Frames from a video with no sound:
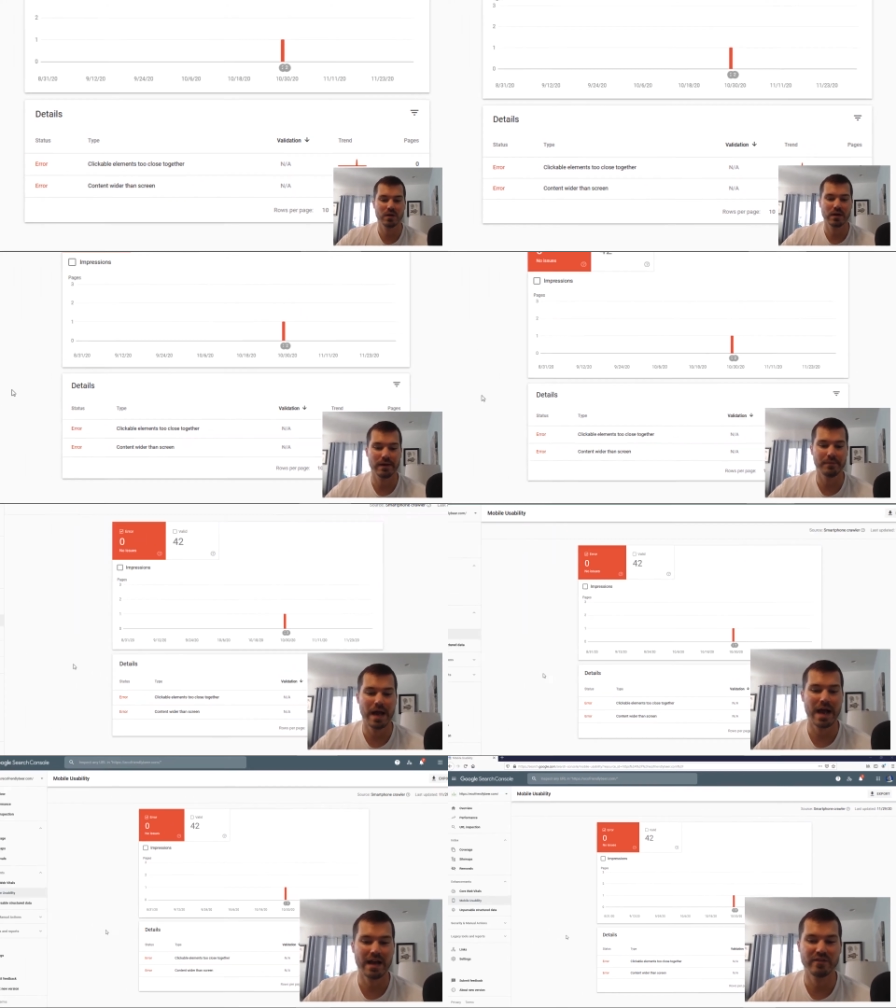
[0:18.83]
Um,
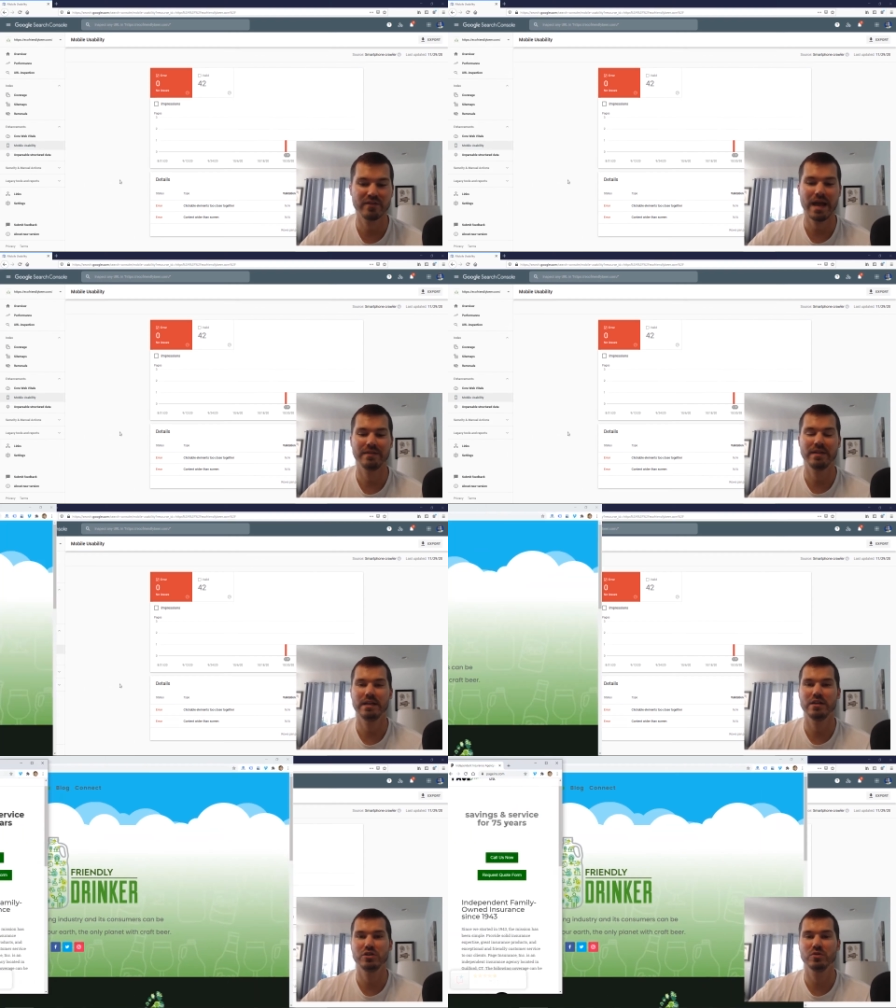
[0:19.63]
I've had that
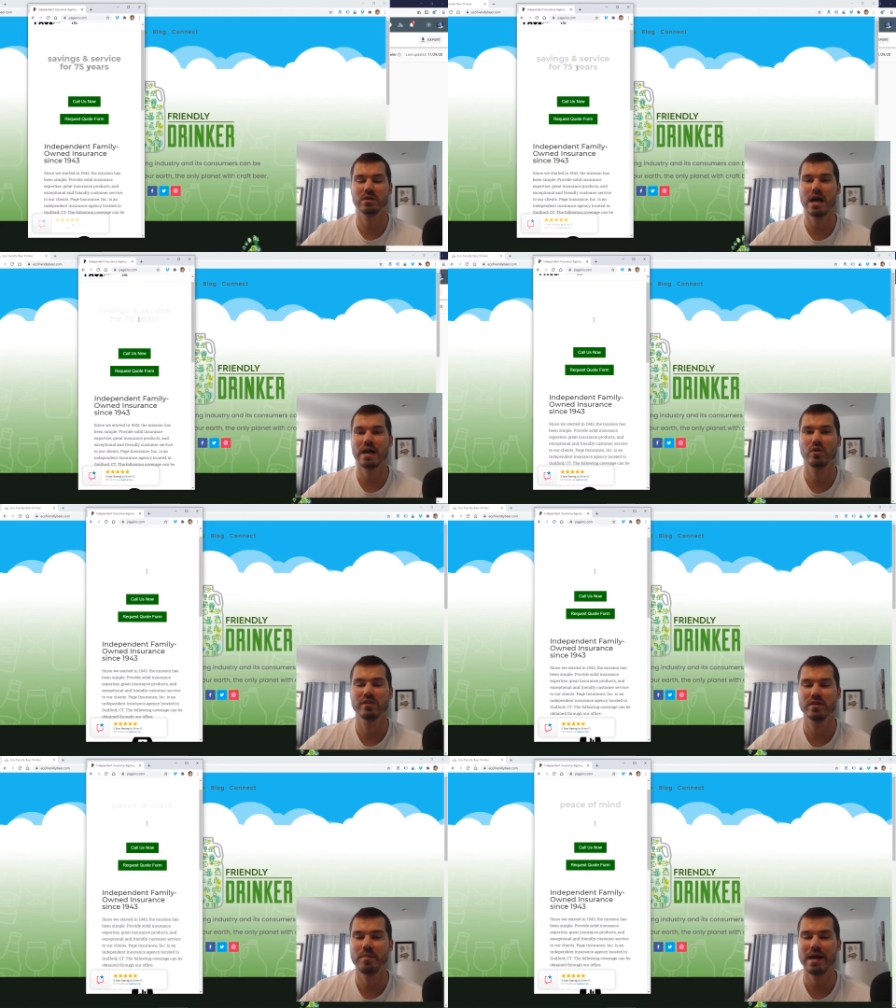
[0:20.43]
issue a lot
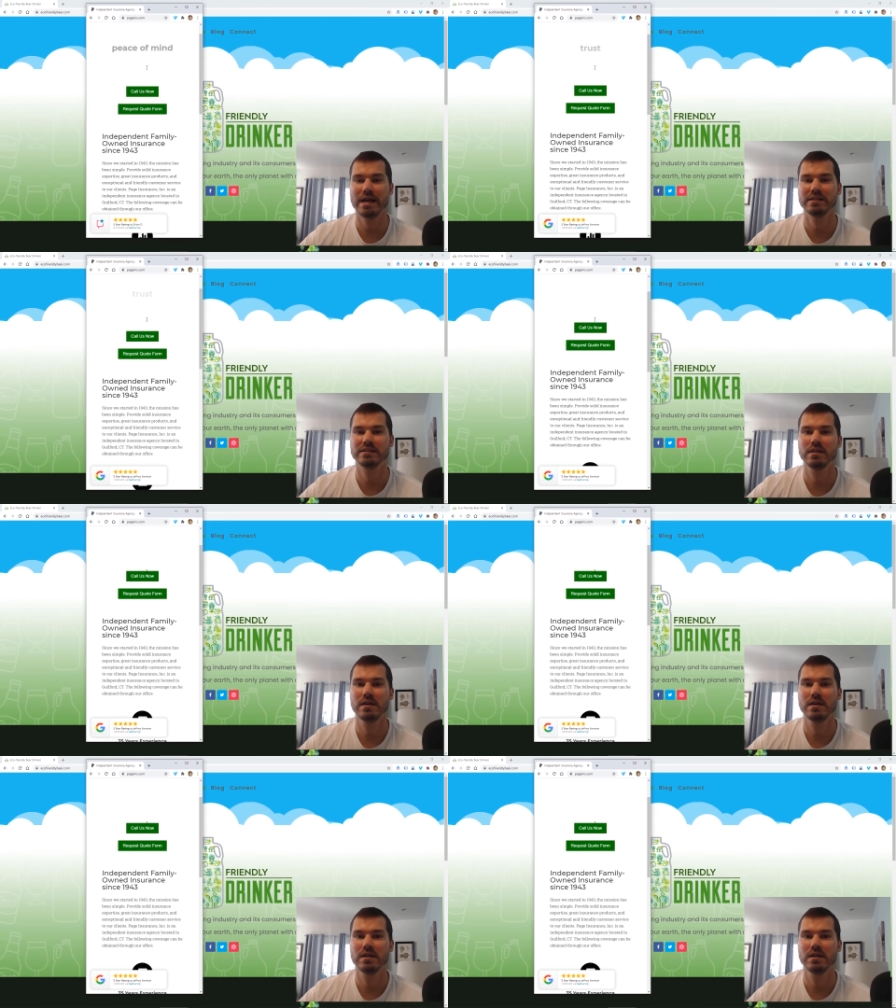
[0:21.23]
over the past